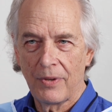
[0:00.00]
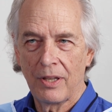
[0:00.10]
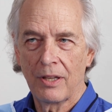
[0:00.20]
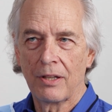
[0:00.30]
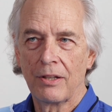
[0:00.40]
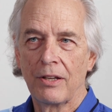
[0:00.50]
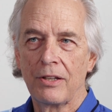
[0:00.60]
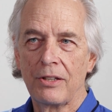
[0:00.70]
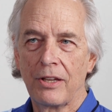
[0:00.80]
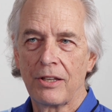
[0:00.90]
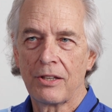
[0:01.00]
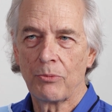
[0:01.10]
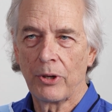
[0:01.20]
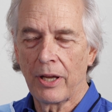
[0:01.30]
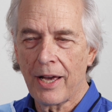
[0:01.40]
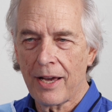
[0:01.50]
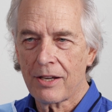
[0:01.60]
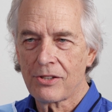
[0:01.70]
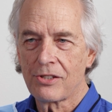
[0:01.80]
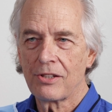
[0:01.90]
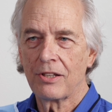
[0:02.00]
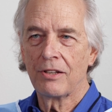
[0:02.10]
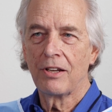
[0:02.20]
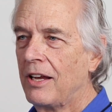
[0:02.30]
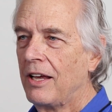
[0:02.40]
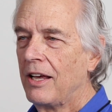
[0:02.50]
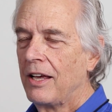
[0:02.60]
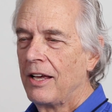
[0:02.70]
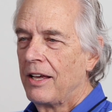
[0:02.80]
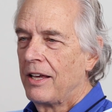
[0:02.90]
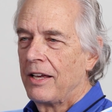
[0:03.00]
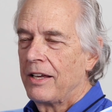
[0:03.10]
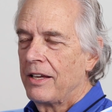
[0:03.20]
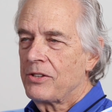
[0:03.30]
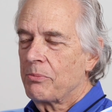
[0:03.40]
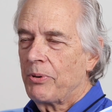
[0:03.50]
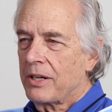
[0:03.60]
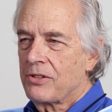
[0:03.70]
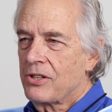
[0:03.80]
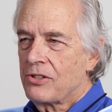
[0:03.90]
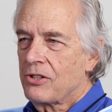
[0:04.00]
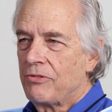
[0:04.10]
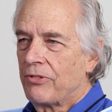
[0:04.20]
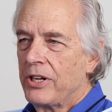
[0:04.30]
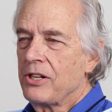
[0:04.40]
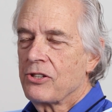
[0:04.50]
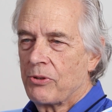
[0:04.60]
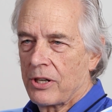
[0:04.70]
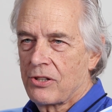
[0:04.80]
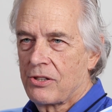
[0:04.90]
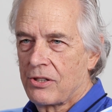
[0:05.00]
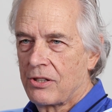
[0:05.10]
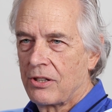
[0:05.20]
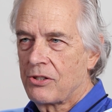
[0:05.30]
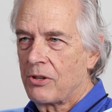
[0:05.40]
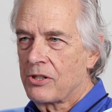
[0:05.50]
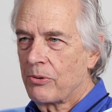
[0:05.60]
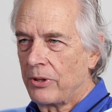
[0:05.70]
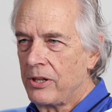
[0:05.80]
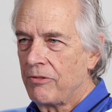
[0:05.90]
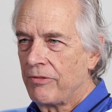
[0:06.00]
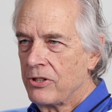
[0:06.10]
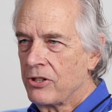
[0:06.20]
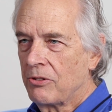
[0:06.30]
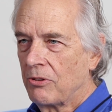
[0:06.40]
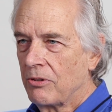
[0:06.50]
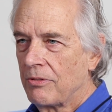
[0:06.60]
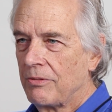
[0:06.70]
and they can relax, and it's a practice that's good for any stress relief in general.